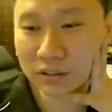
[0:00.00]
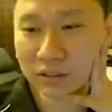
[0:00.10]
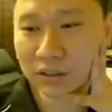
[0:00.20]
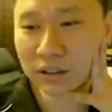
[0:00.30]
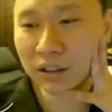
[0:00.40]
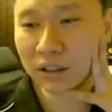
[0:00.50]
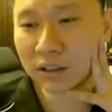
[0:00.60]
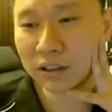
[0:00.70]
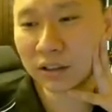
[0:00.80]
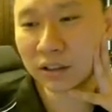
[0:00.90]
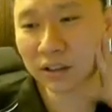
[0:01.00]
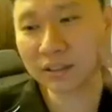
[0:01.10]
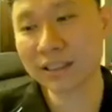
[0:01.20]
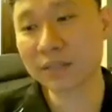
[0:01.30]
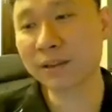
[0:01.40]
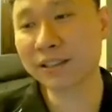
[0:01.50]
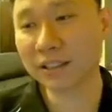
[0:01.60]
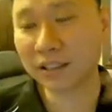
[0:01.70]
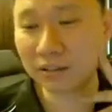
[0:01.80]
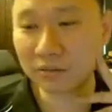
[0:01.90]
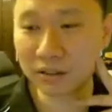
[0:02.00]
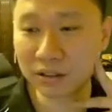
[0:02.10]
yeah. Oh, 6th place again.